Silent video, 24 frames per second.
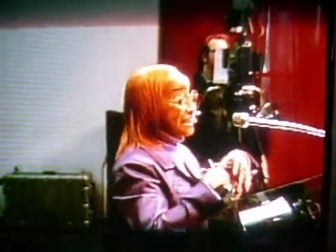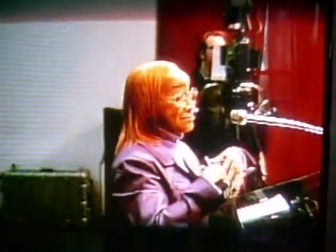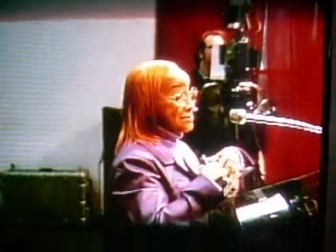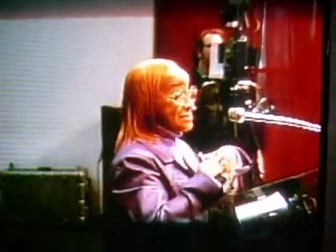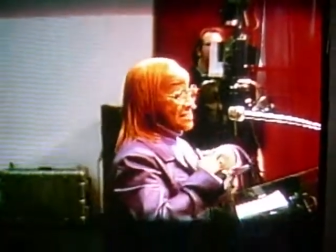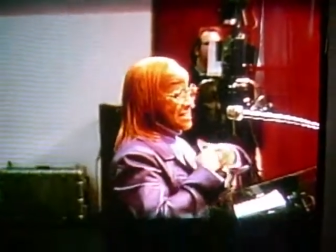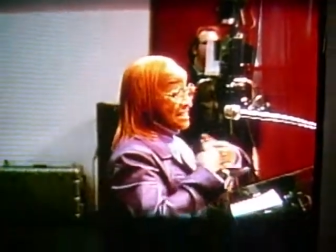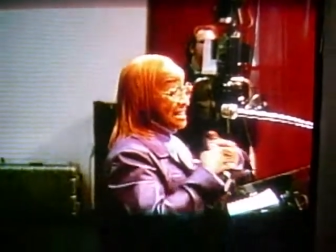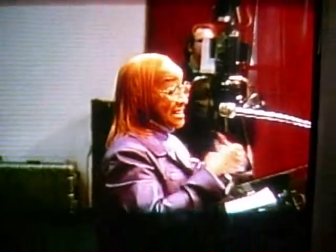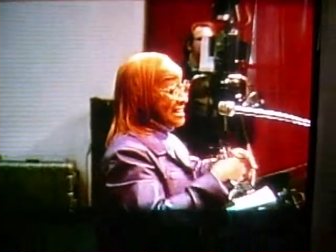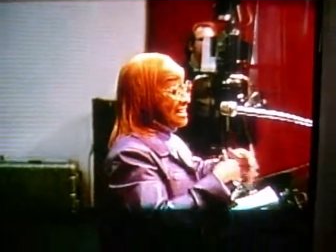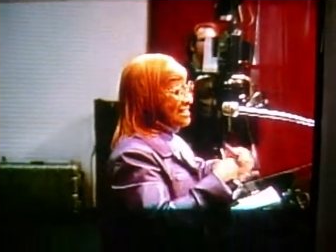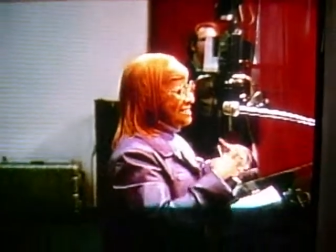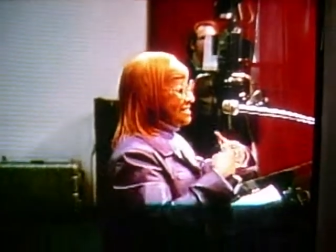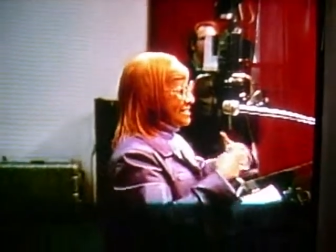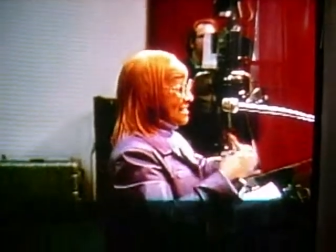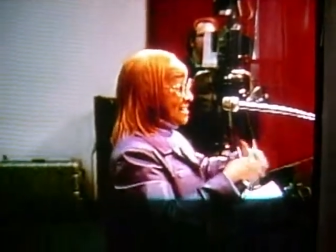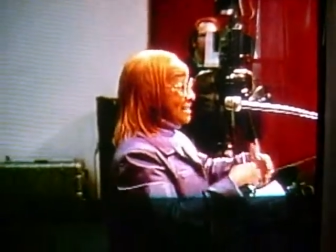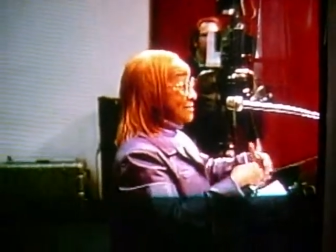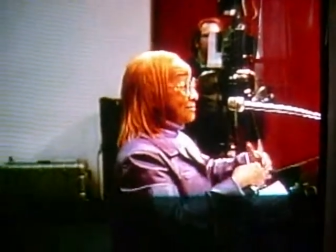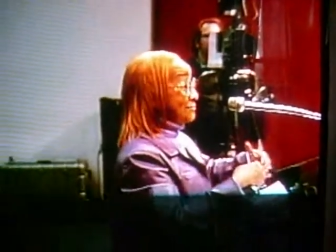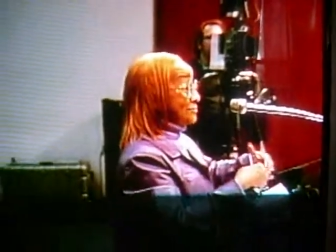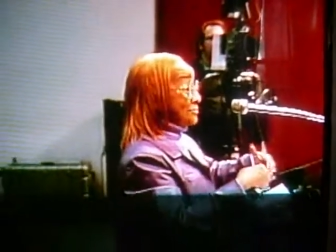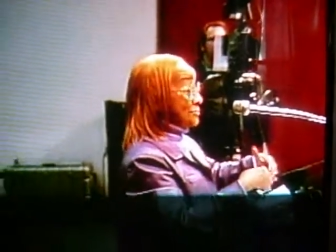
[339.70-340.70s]
I've said it
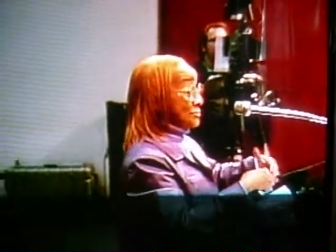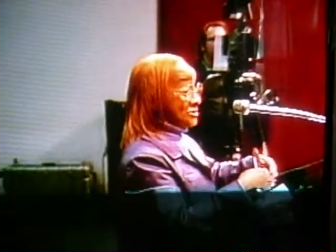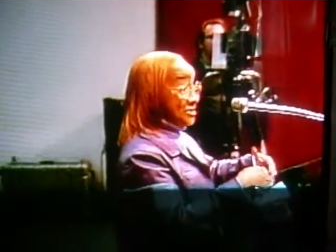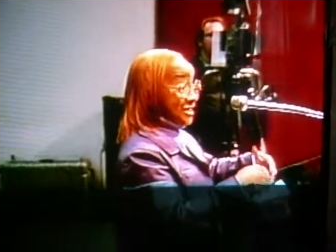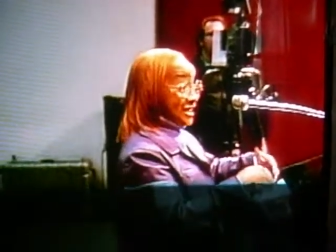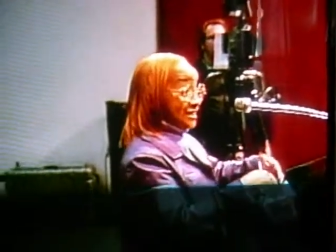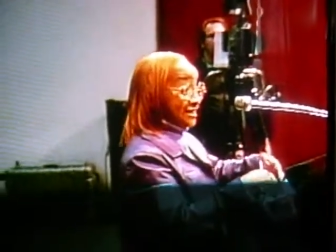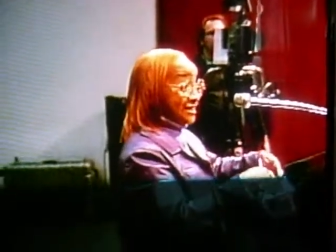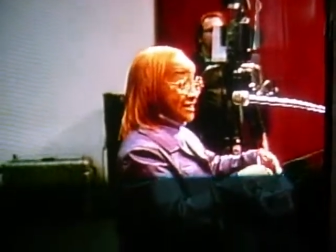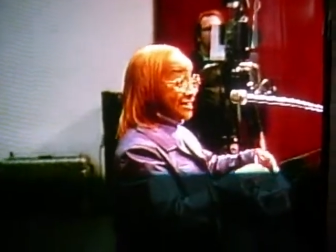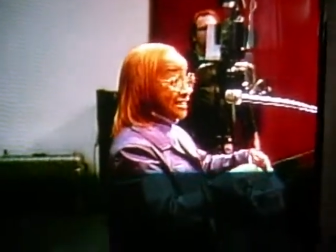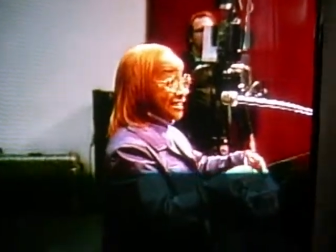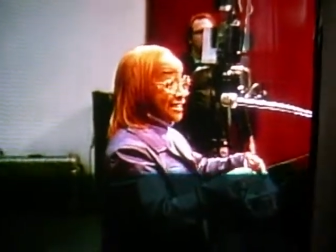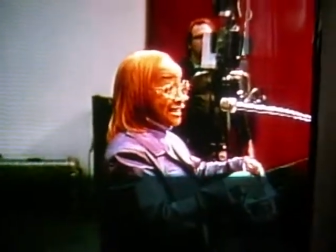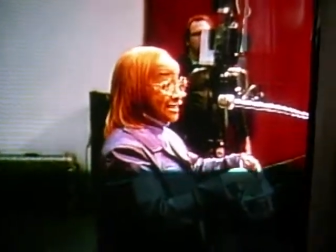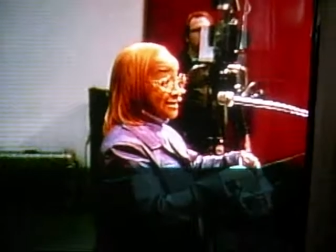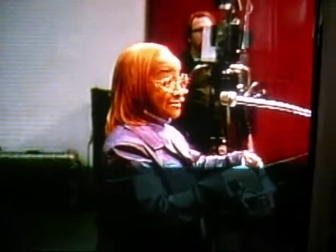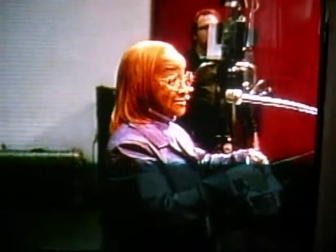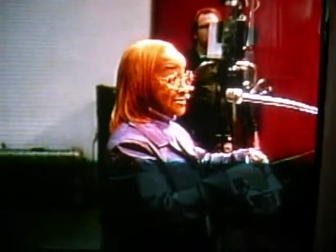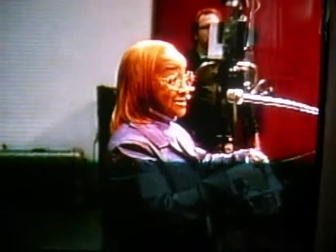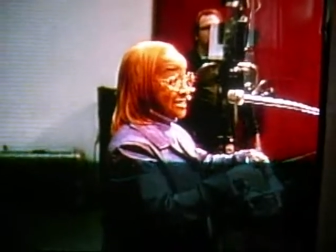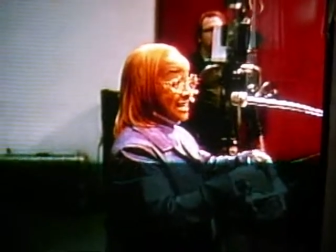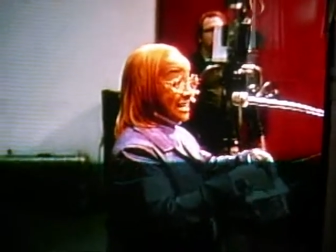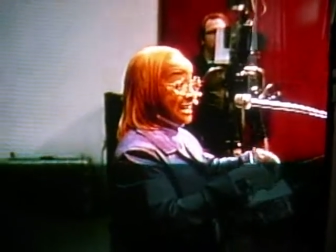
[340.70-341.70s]
several times.
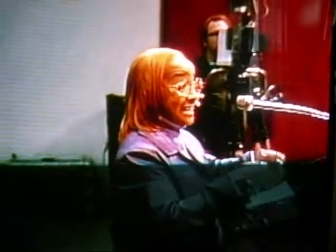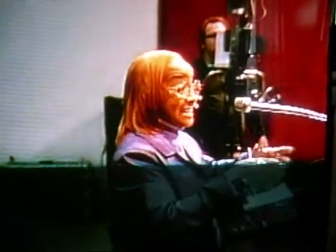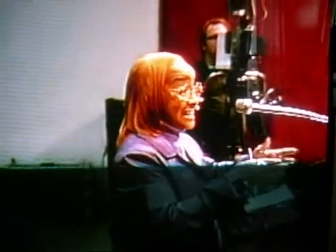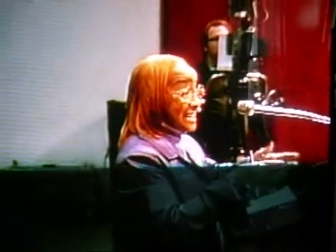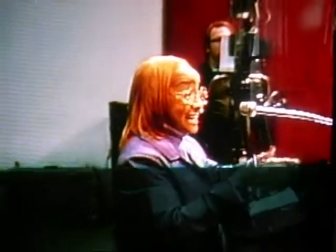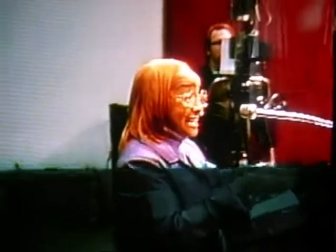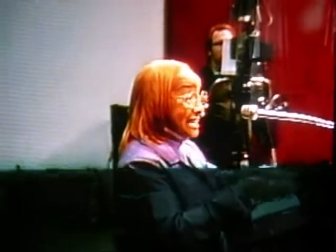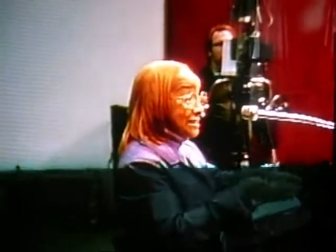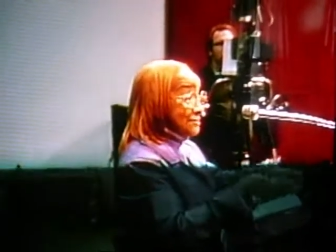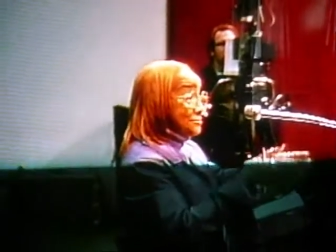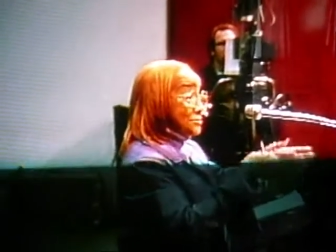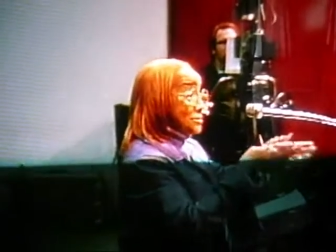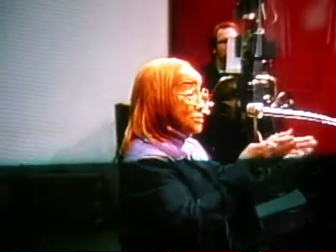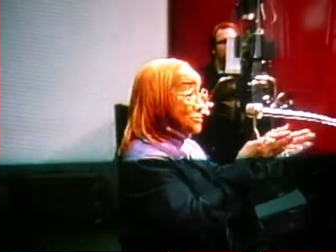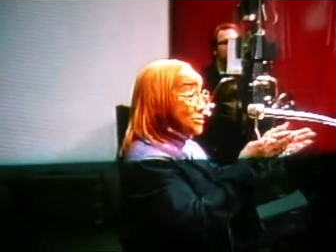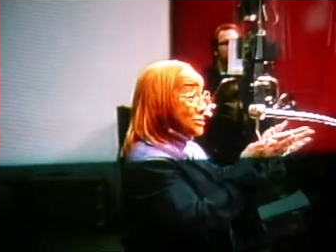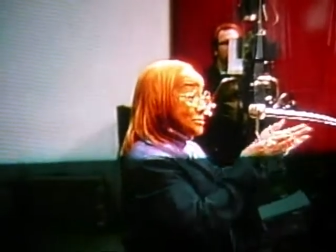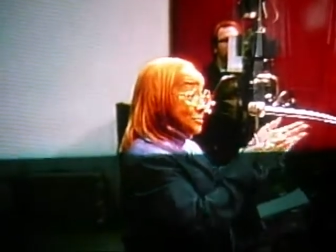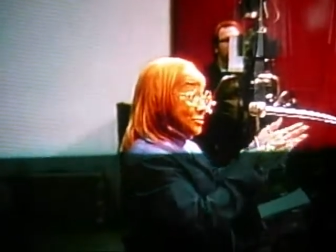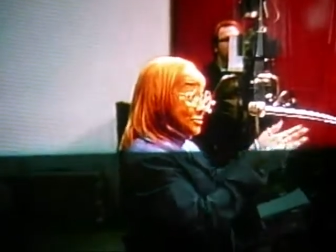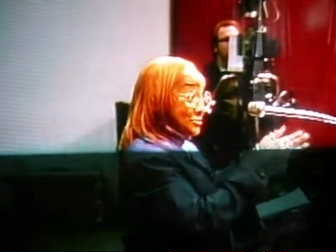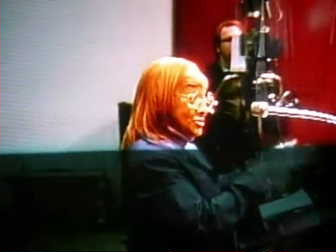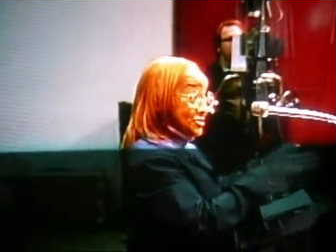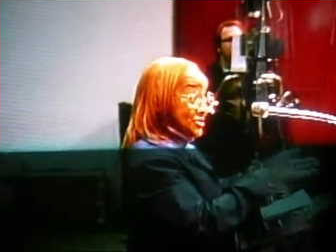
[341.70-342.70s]
Yeah, you can't have a
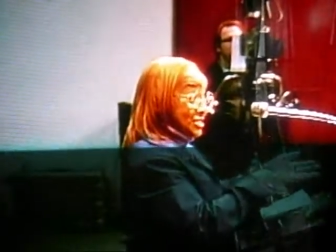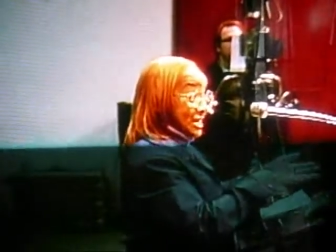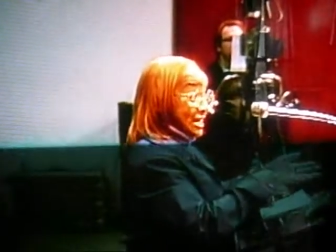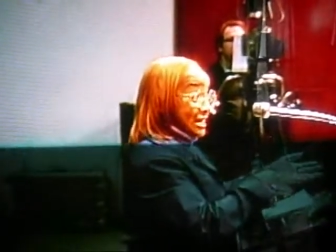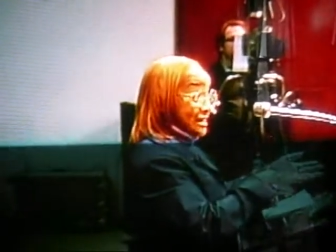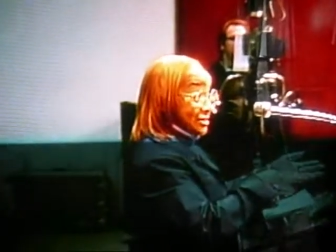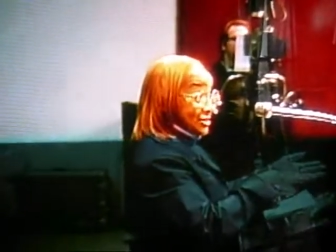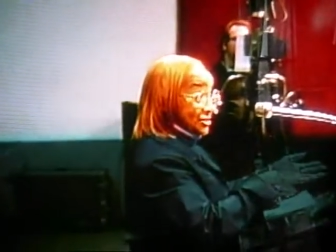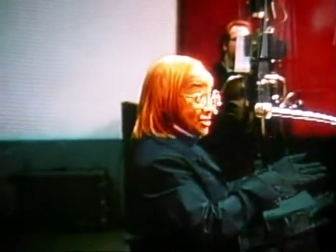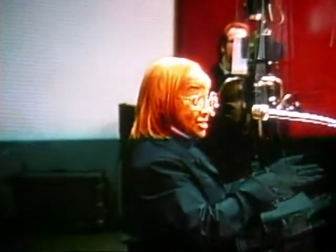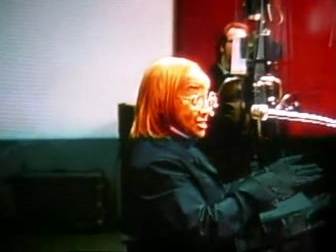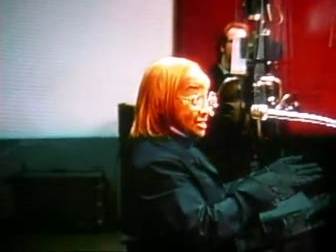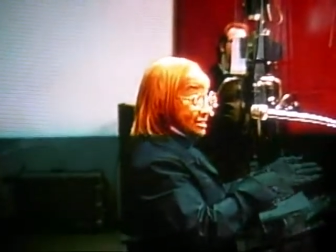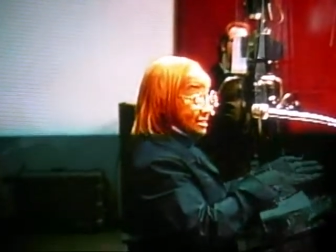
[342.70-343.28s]
fire list.